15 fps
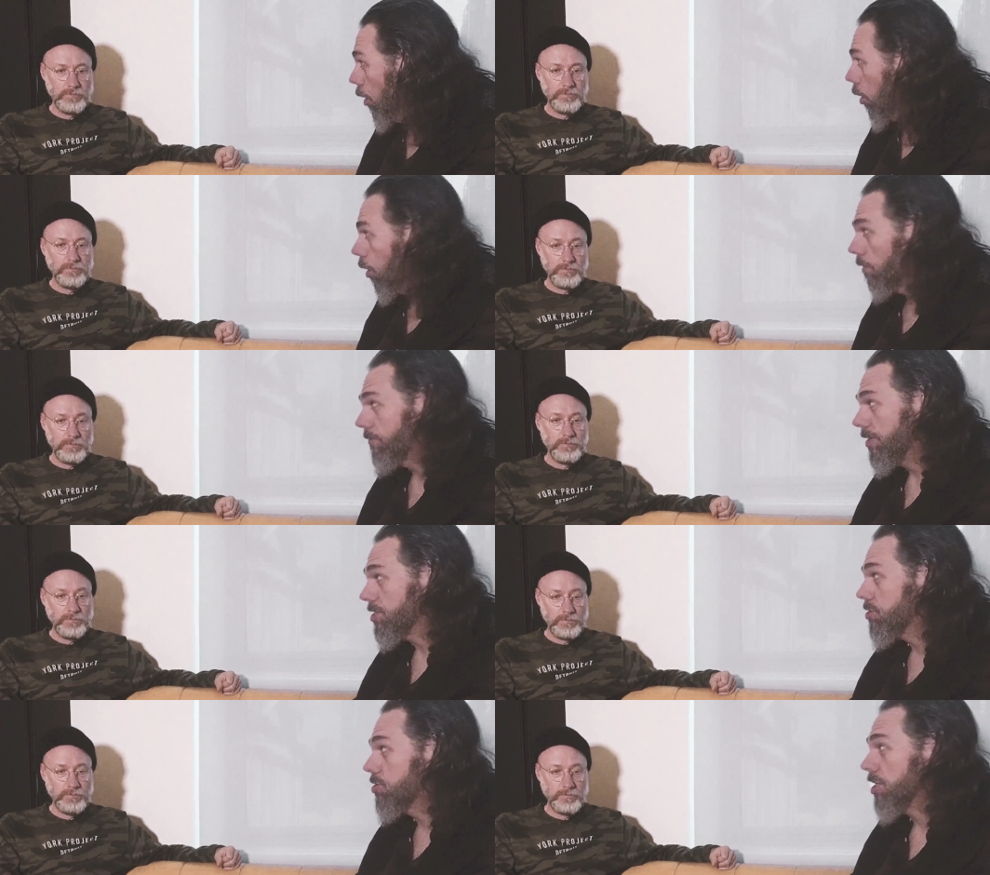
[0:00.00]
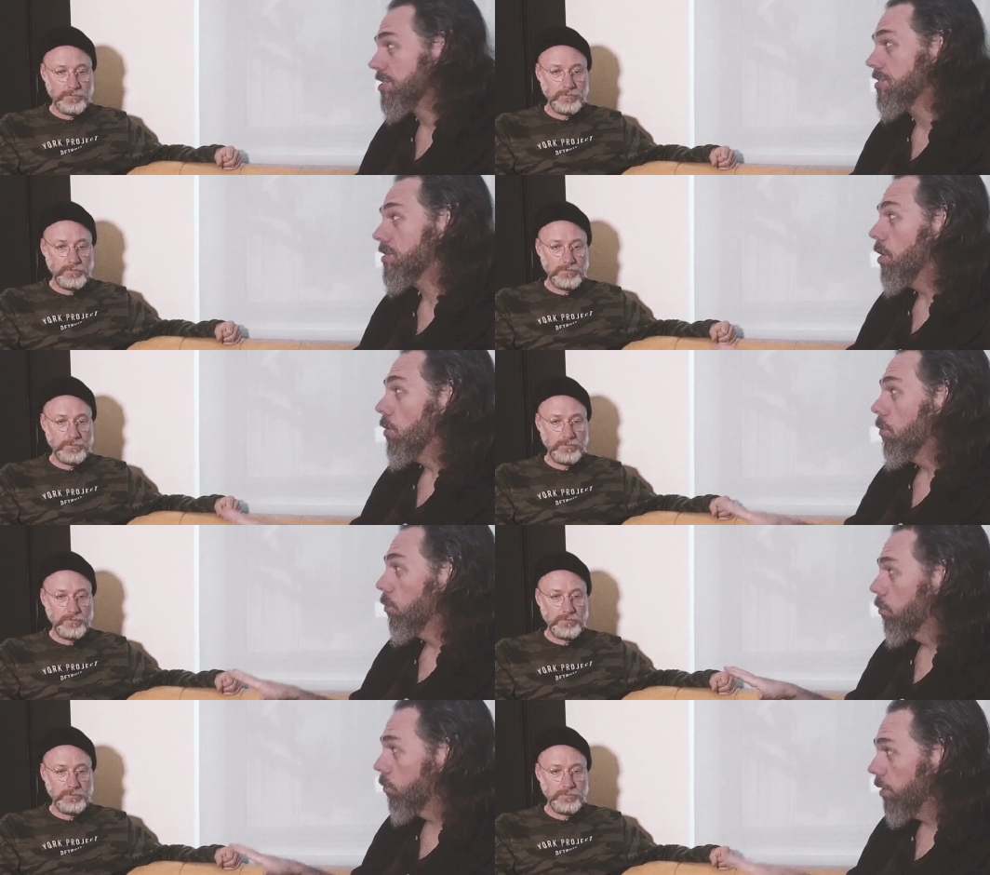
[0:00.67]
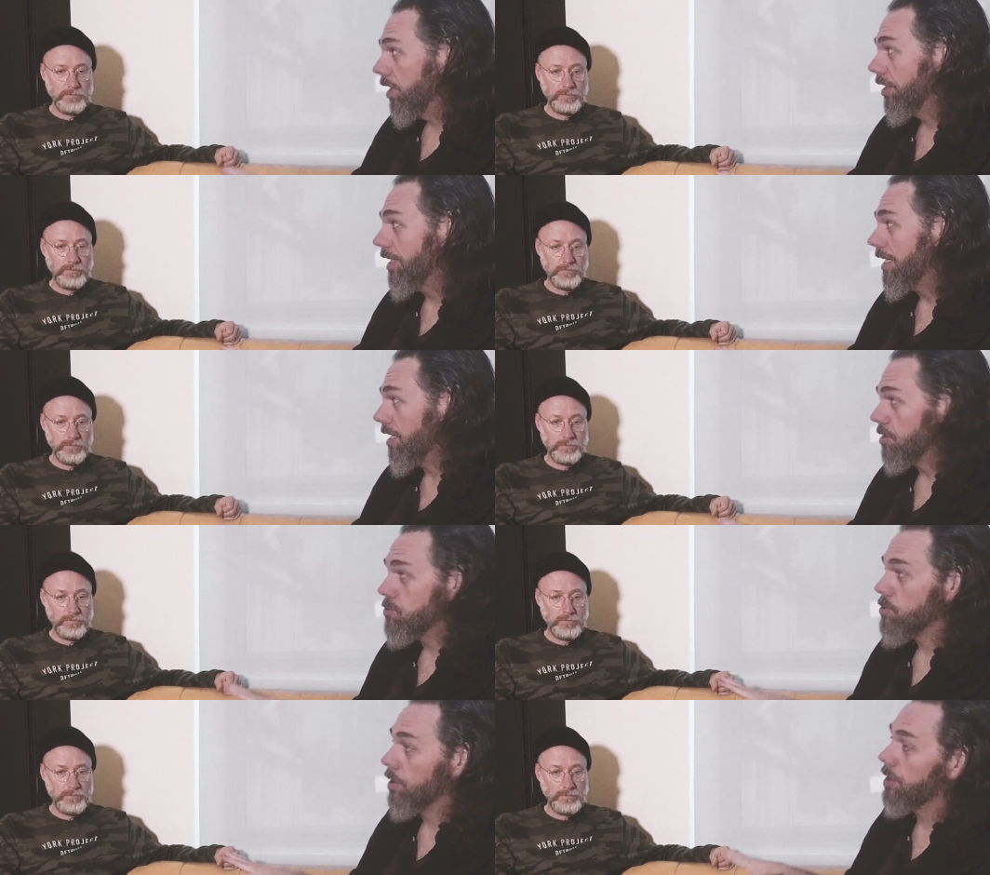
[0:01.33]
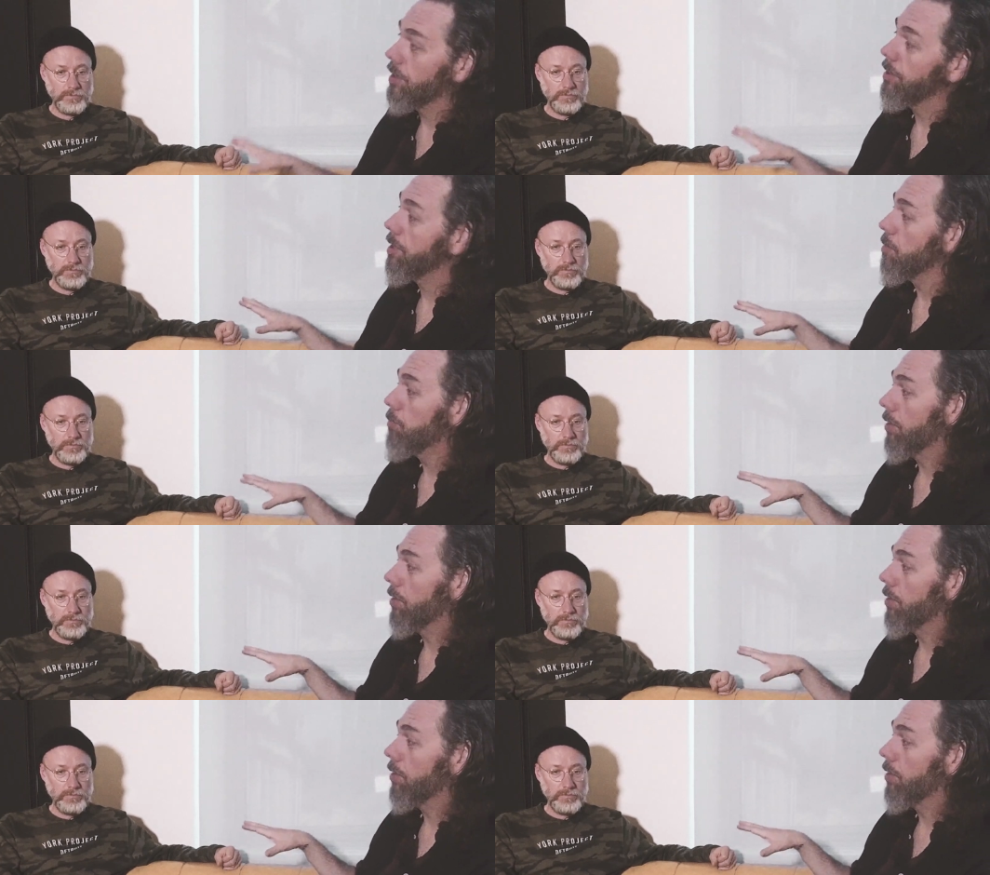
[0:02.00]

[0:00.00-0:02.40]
Speaker 1: or if he's just really intricately